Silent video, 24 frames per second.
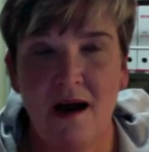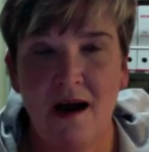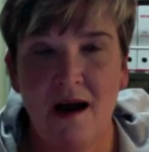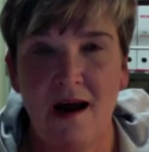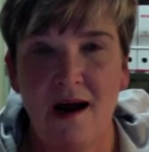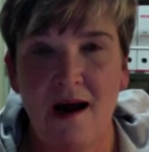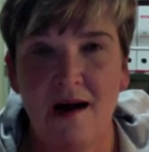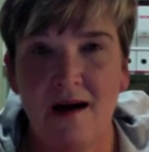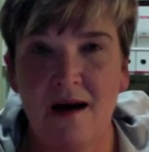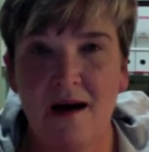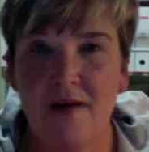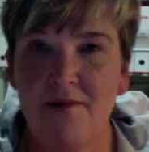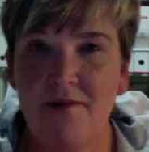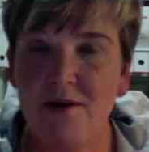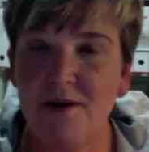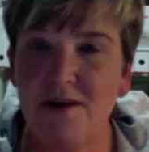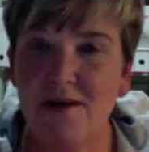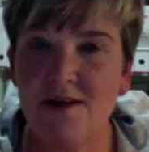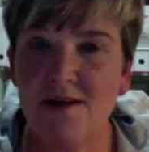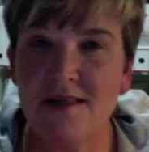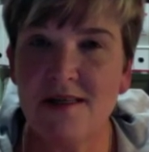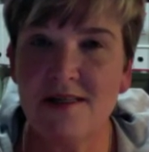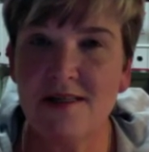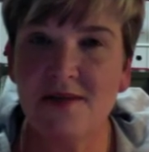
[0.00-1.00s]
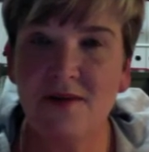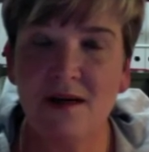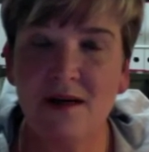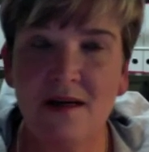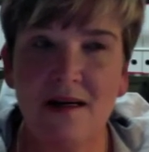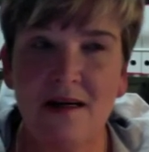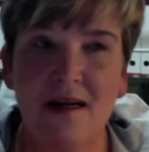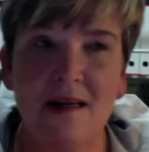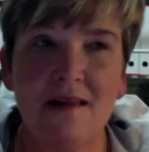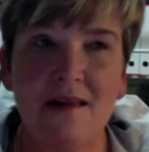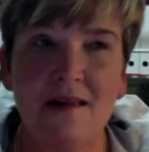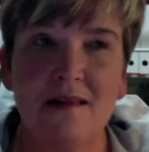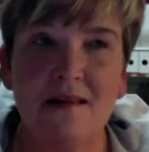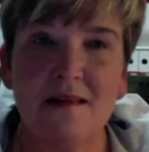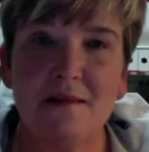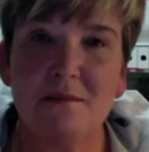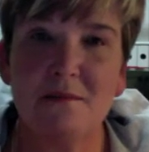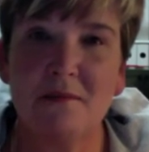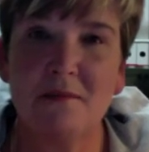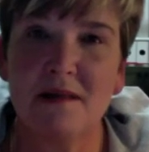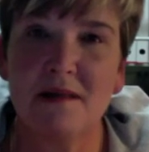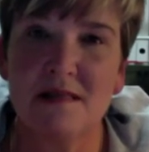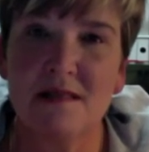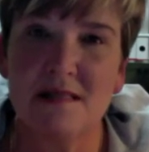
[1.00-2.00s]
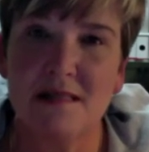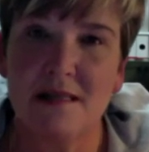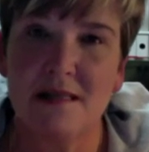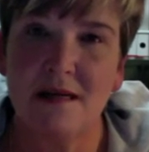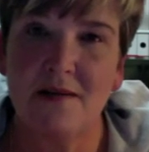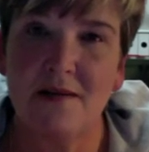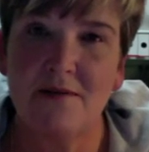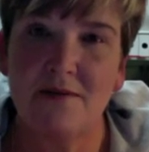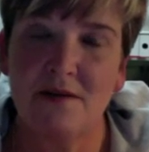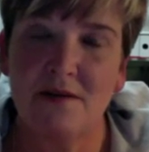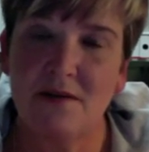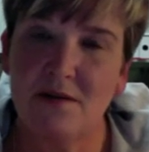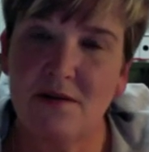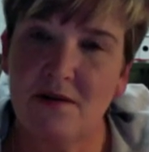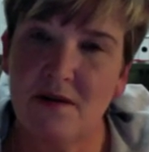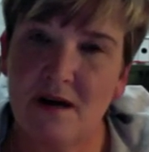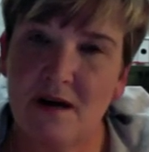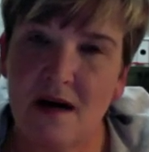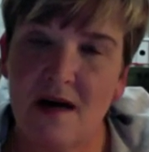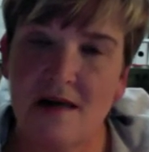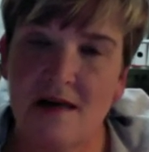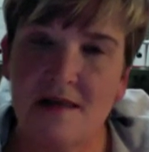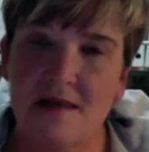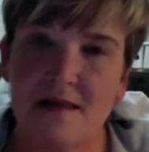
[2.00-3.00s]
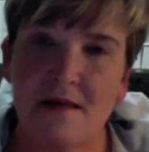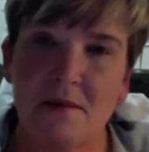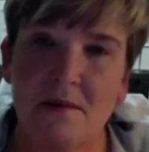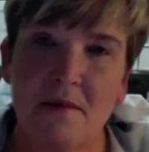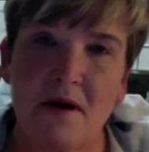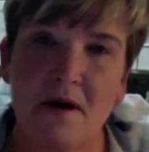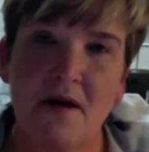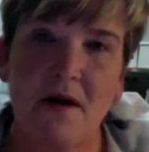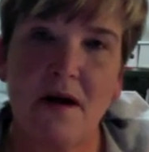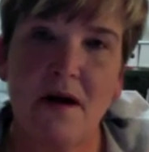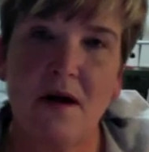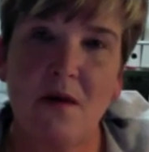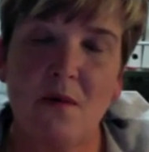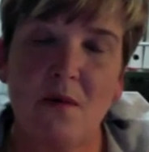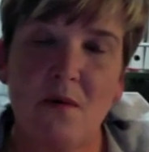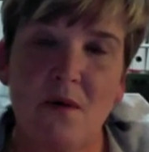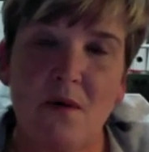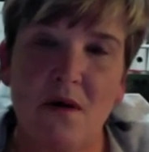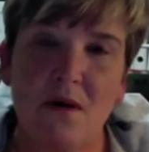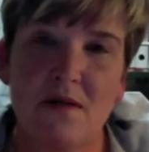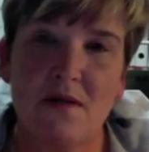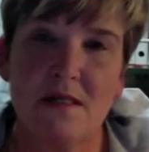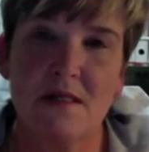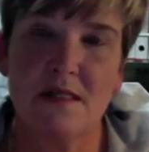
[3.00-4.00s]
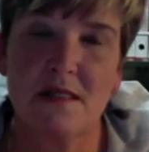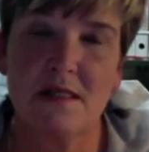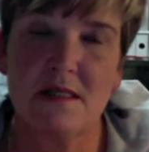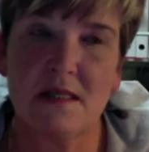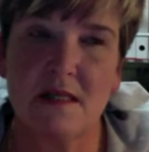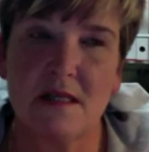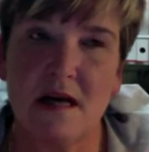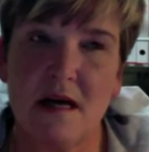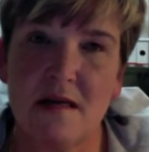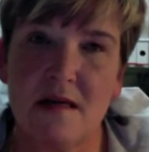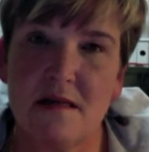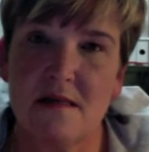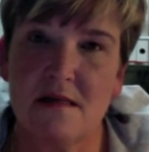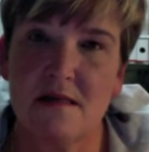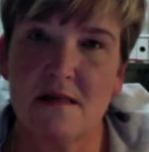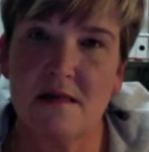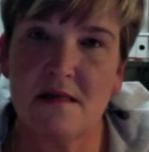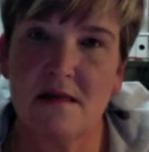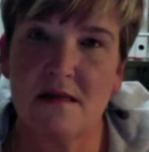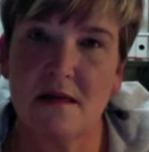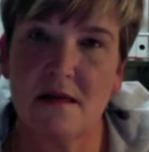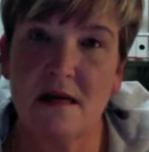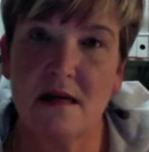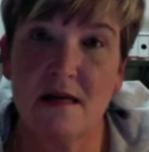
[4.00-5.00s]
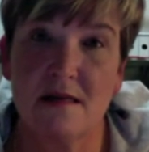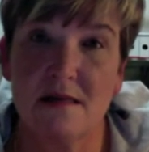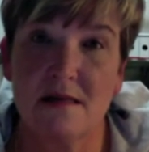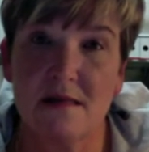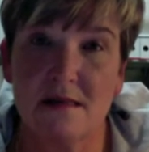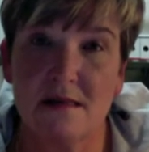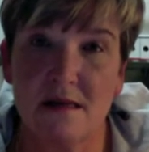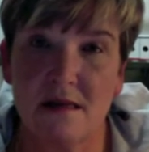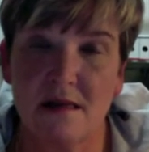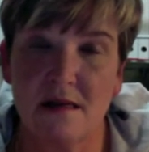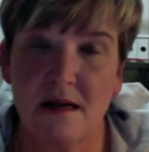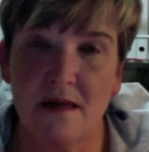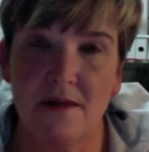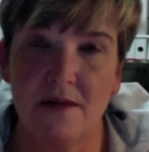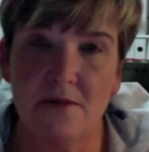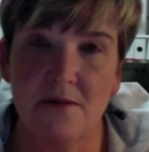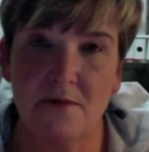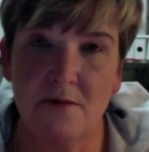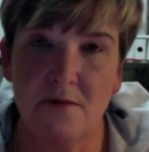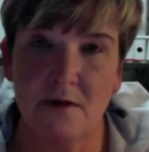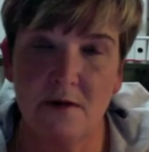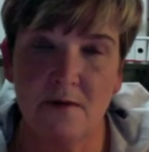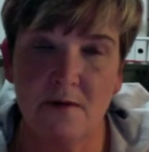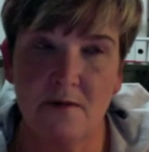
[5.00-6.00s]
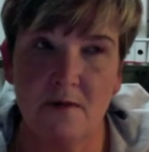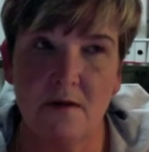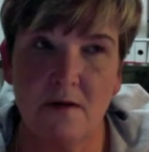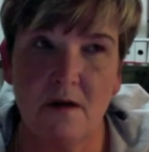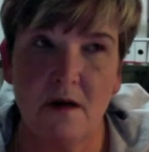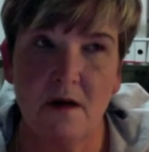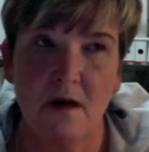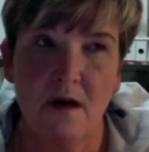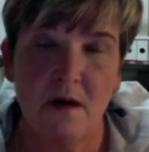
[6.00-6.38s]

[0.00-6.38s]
I've only just found out that Mother's Day for you guys in America was last Sunday the 5th,